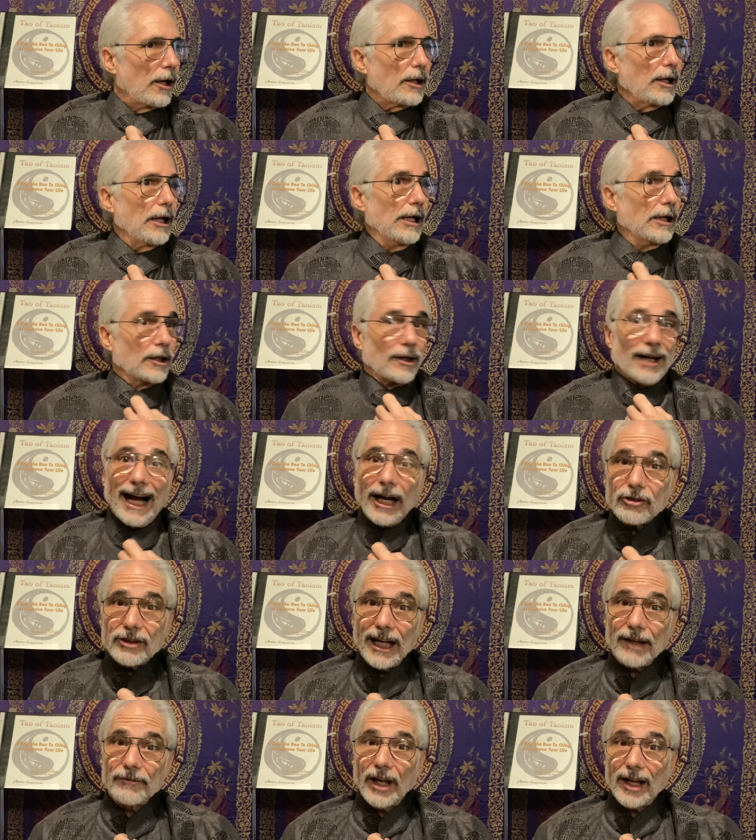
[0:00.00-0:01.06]

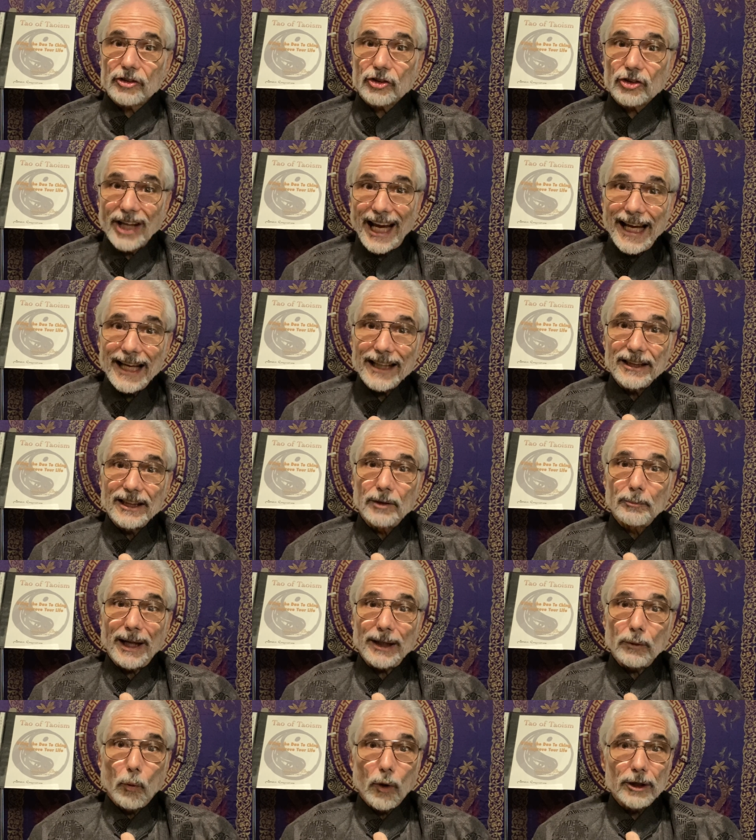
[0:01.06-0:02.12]
Actually, I've not sang in
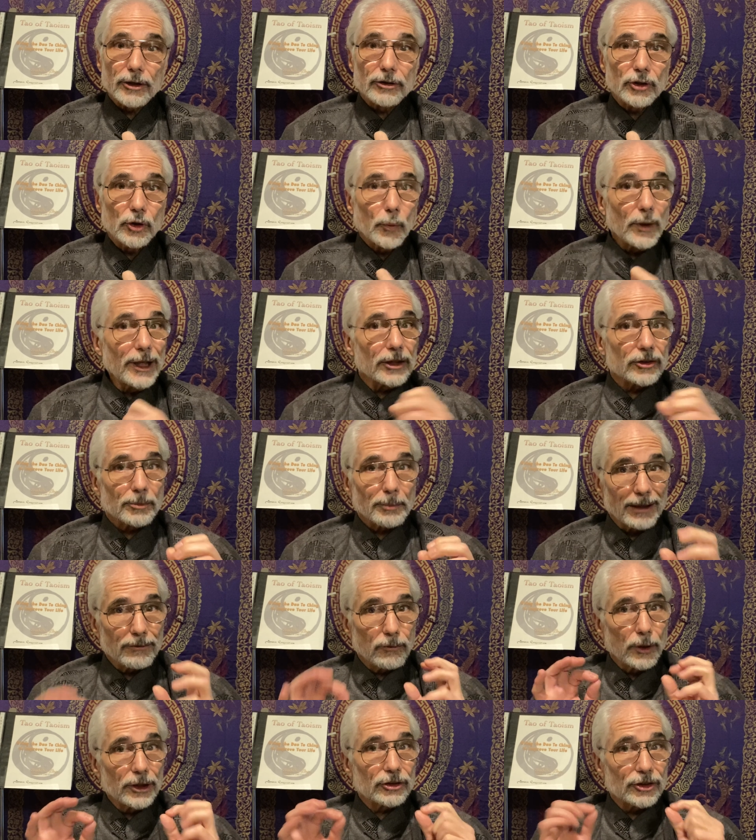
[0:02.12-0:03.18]
like 1 or 2 weeks. My
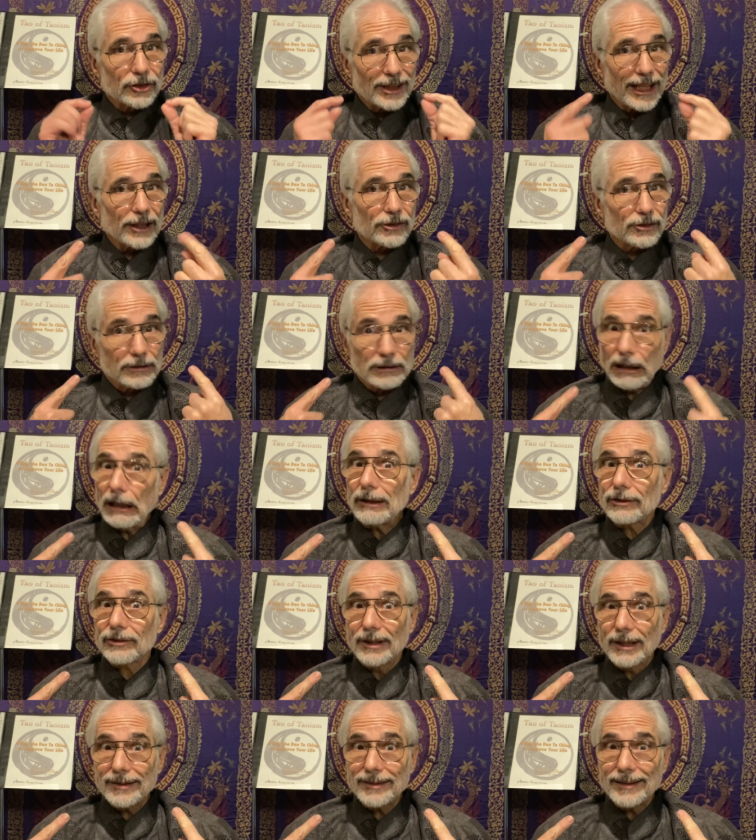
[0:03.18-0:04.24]
voice is actually, gosh,
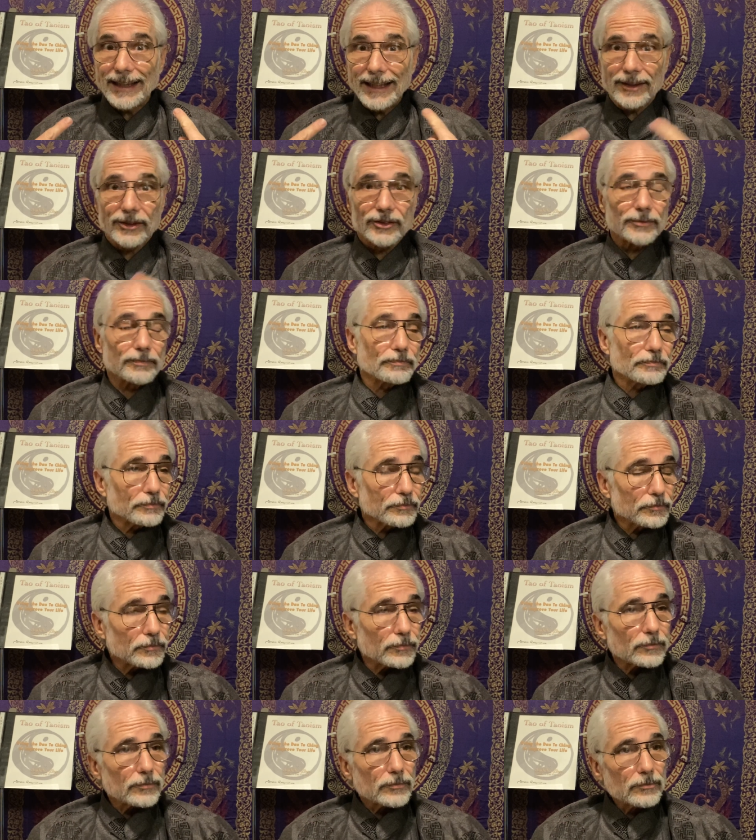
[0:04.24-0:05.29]
look at this.
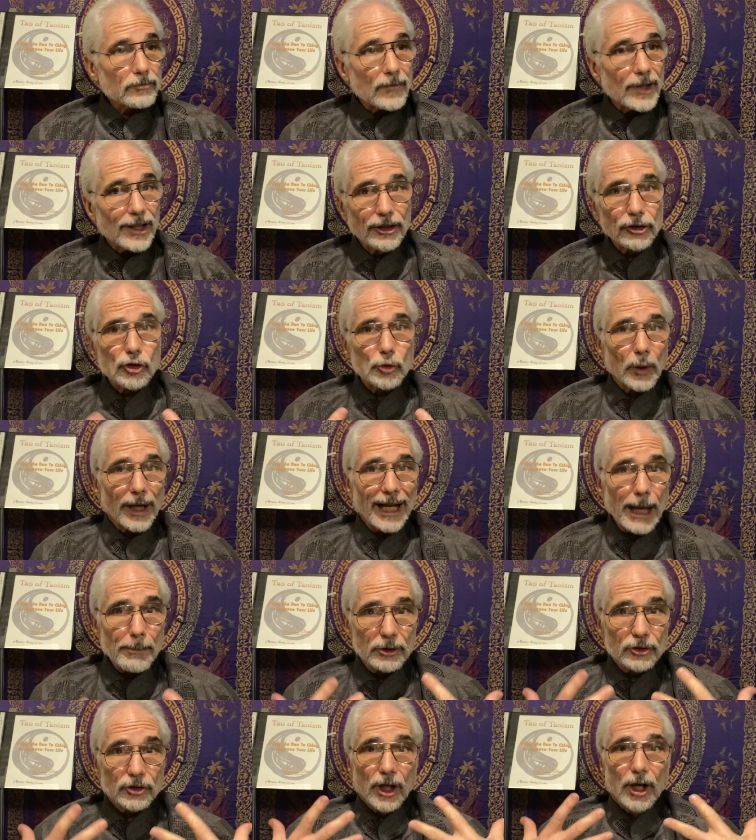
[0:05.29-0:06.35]
This is what
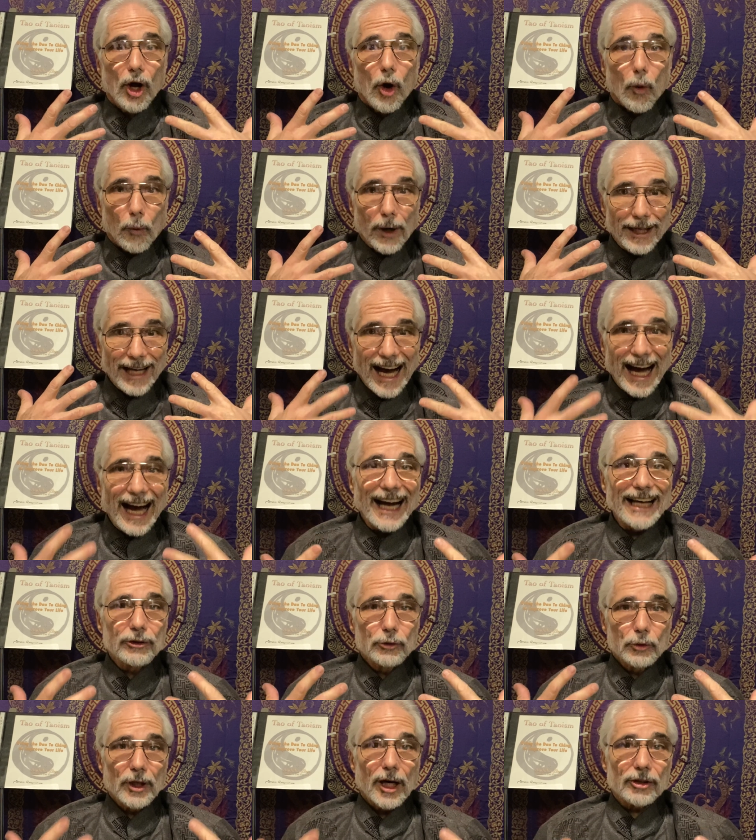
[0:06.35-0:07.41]
happens when I
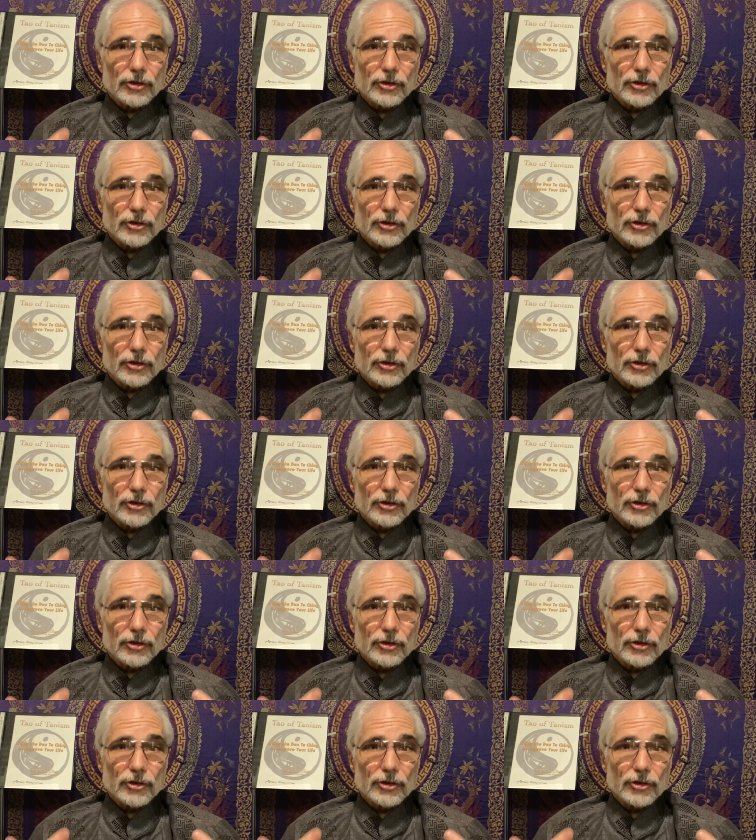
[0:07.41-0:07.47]
do not